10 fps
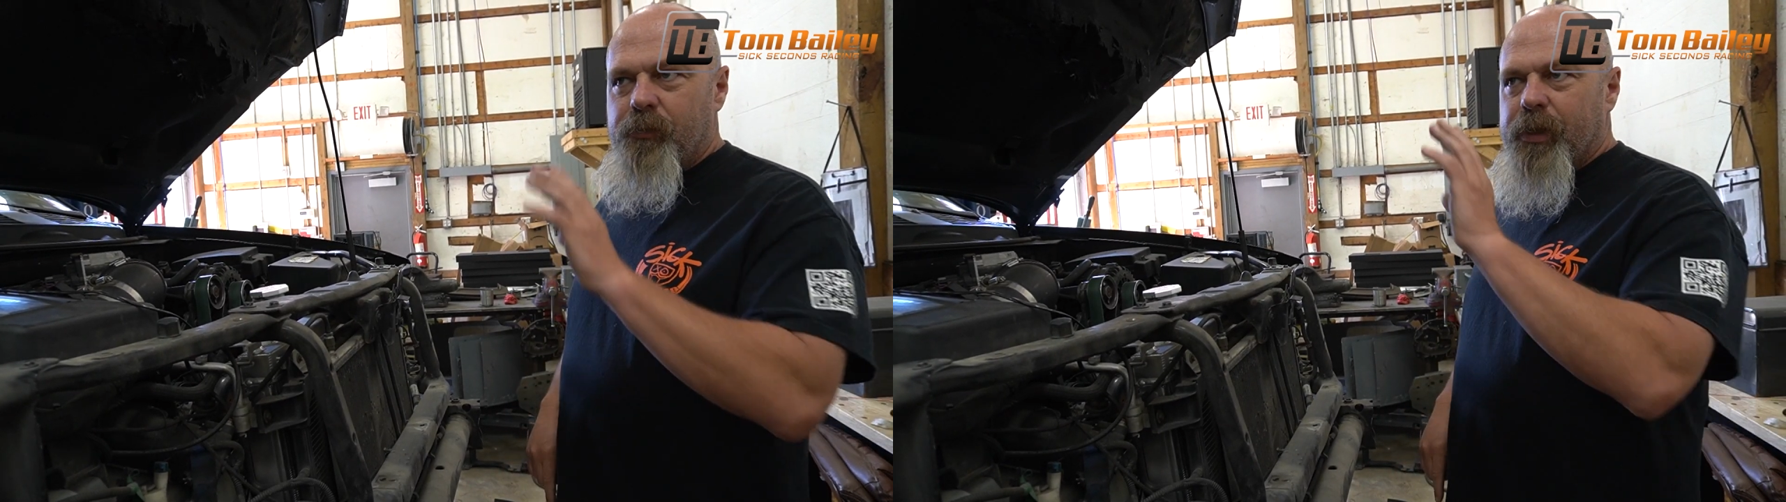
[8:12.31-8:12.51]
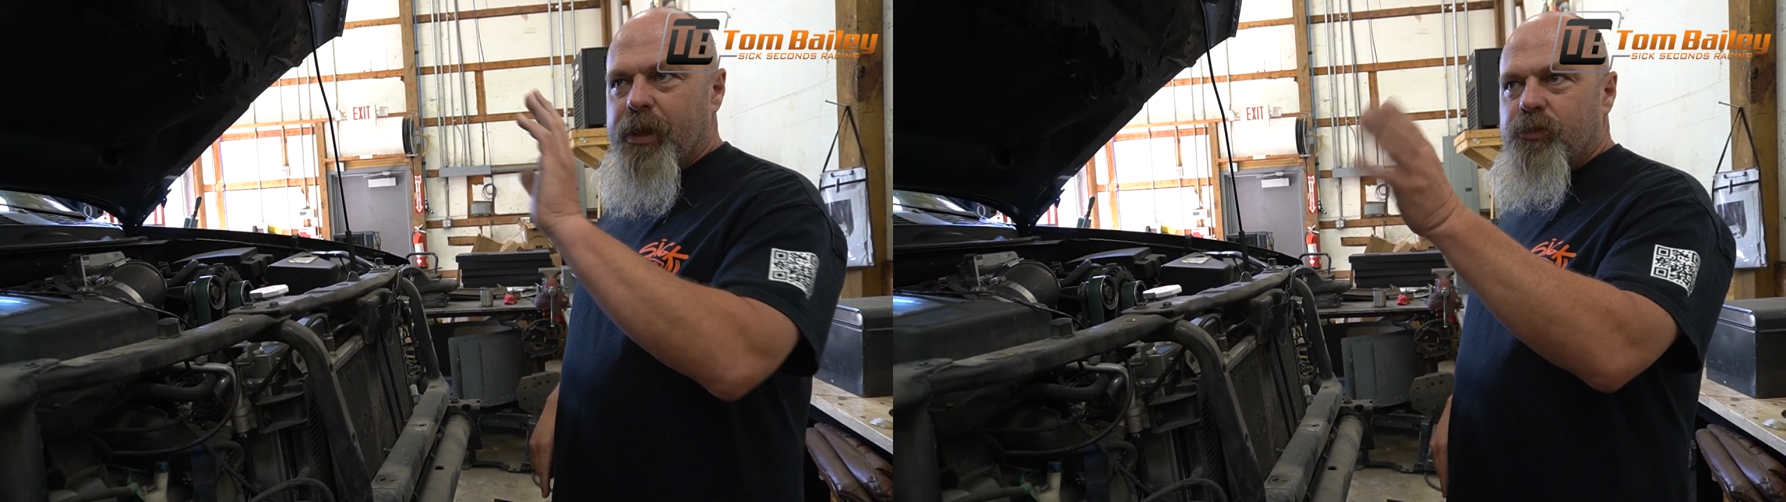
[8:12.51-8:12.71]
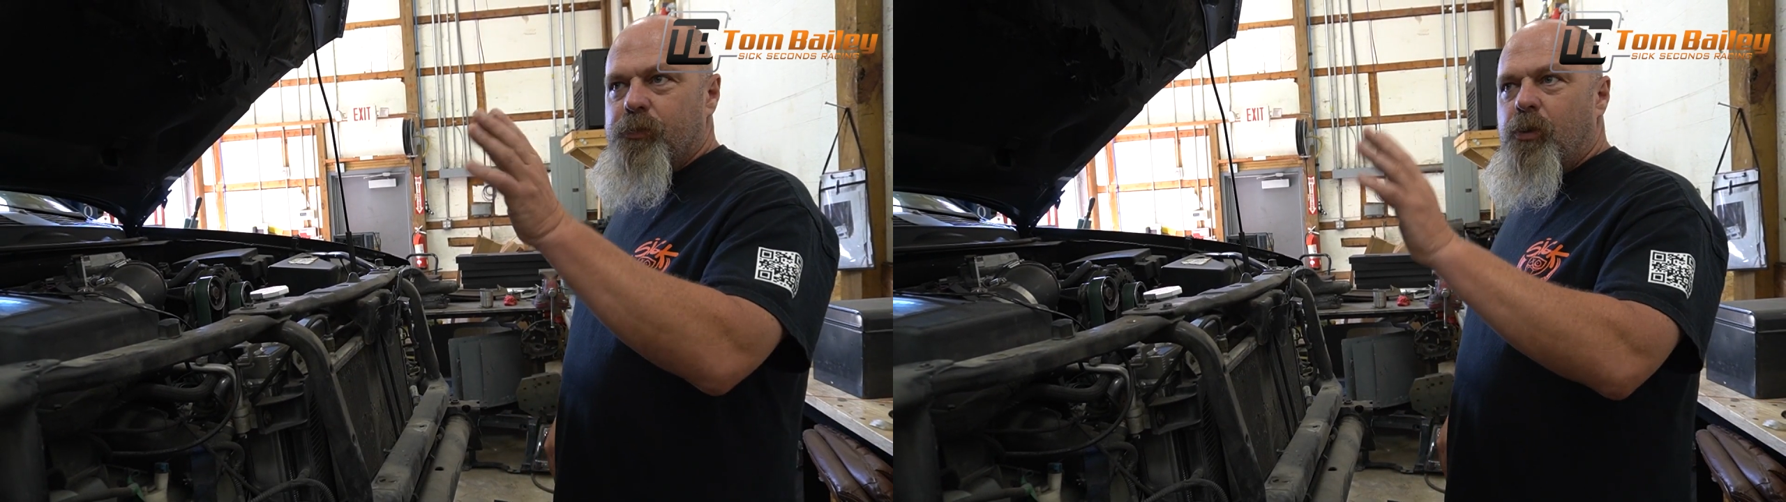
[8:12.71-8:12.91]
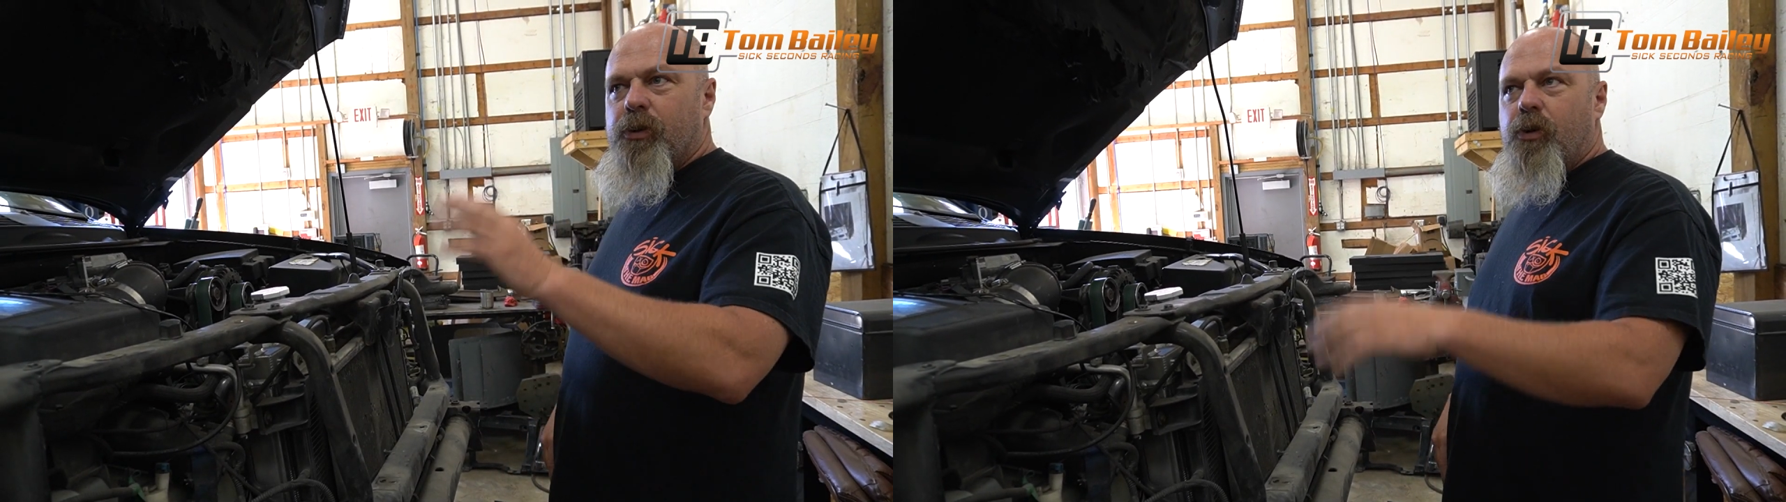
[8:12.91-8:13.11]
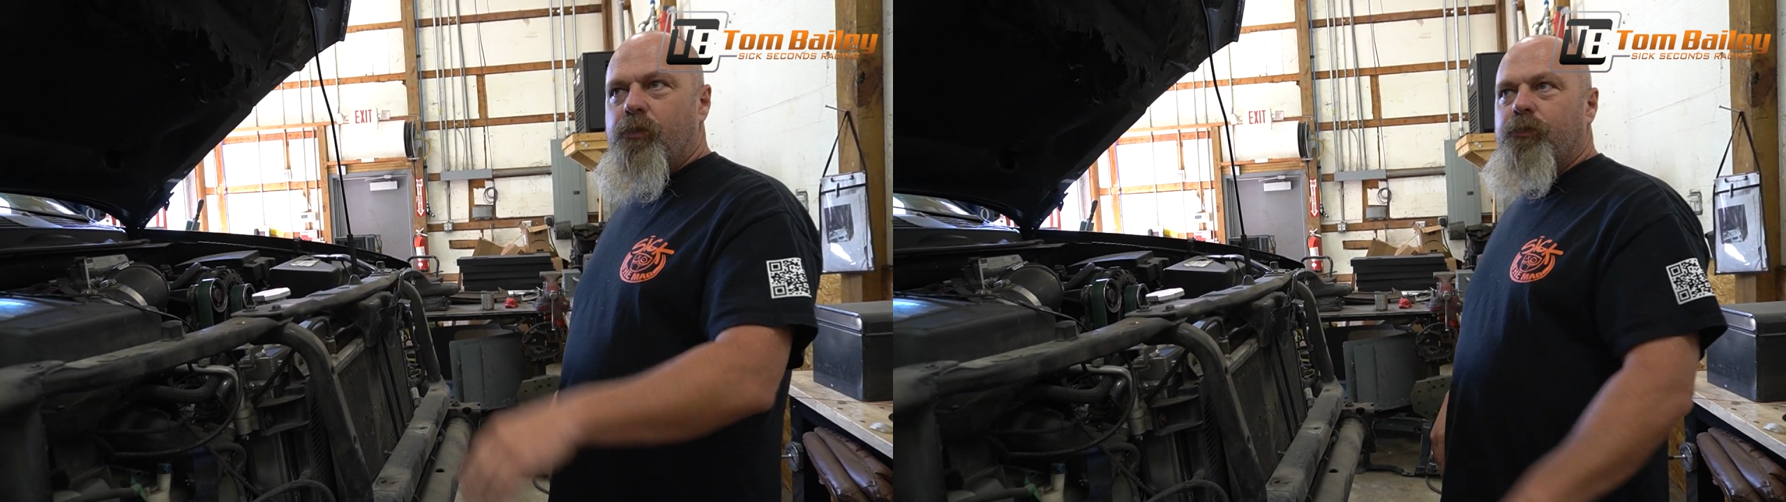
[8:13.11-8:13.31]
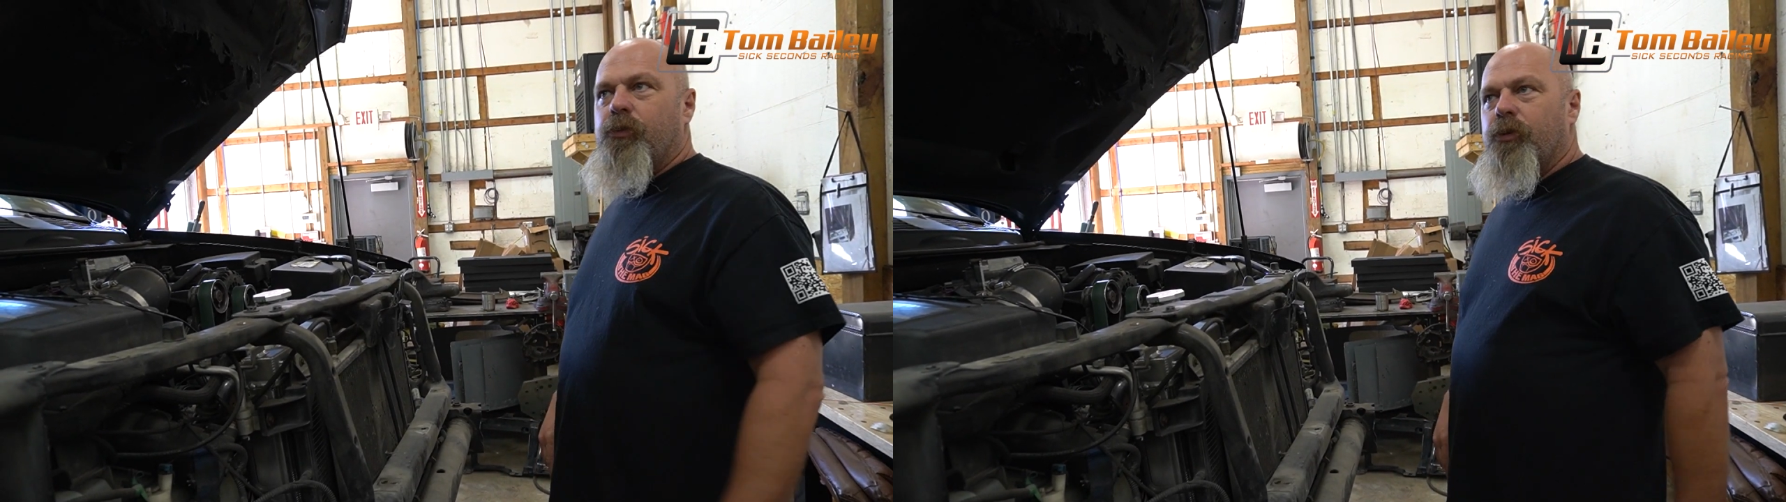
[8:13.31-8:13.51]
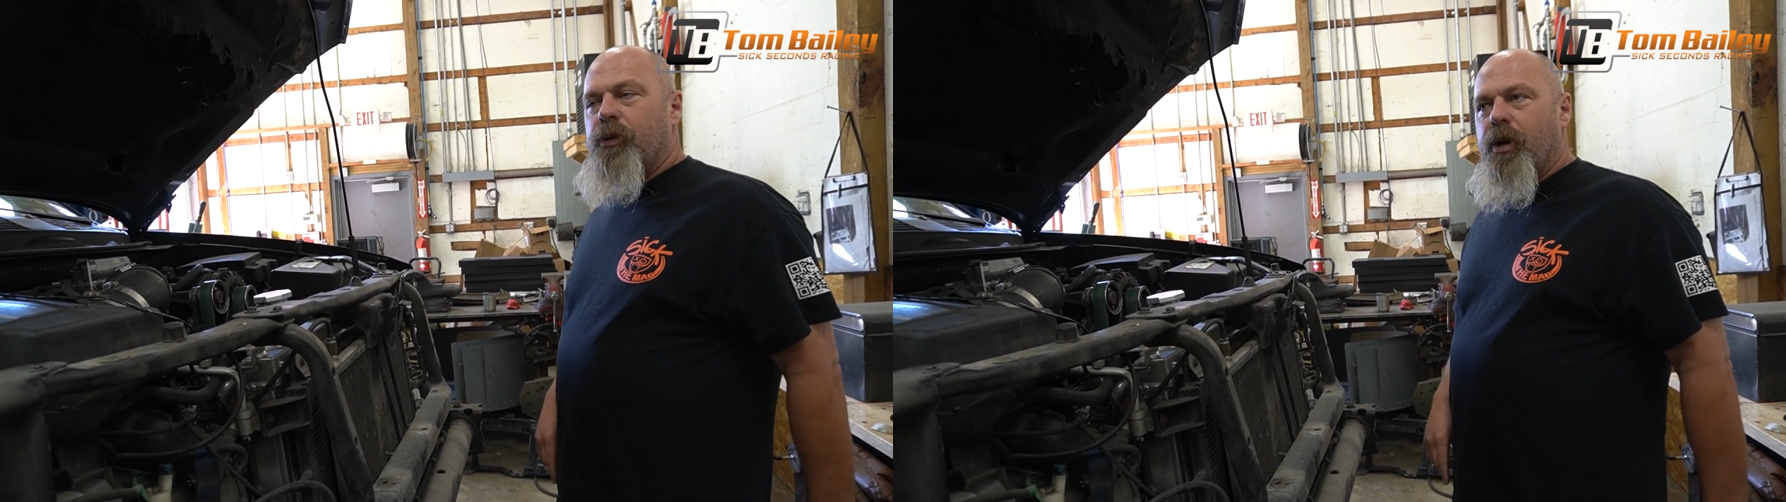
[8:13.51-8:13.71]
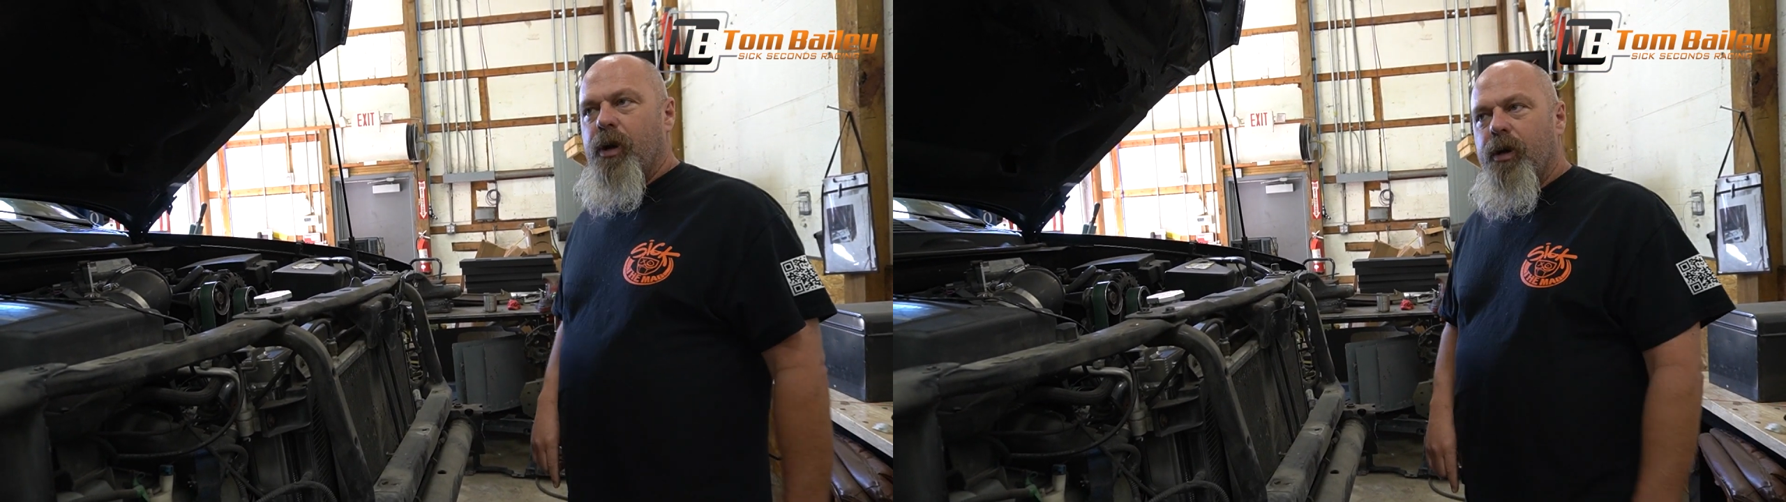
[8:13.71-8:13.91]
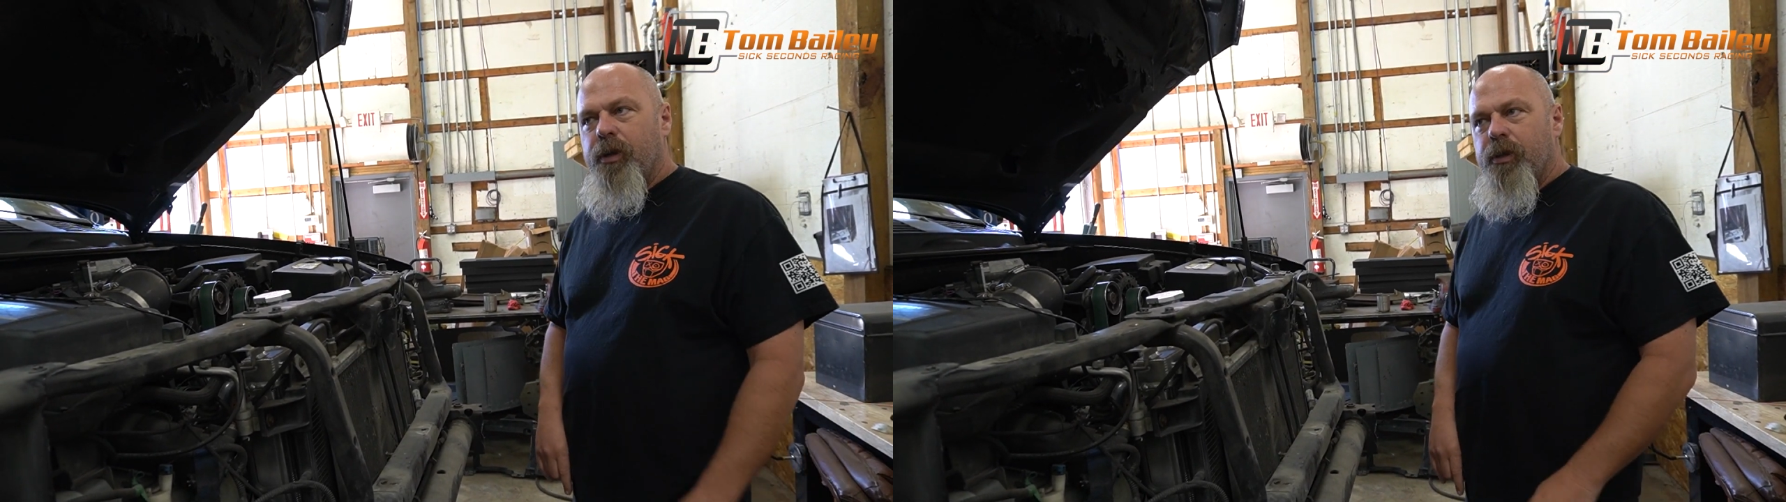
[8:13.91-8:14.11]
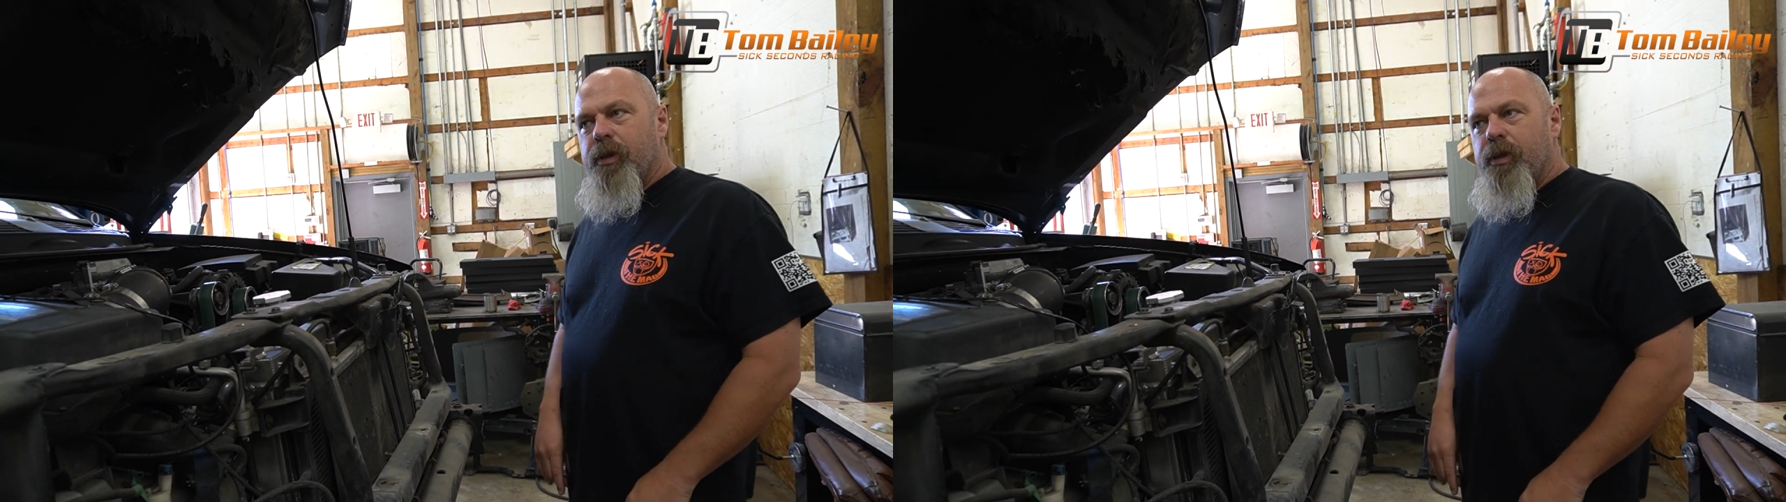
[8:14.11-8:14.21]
We got 2.0 for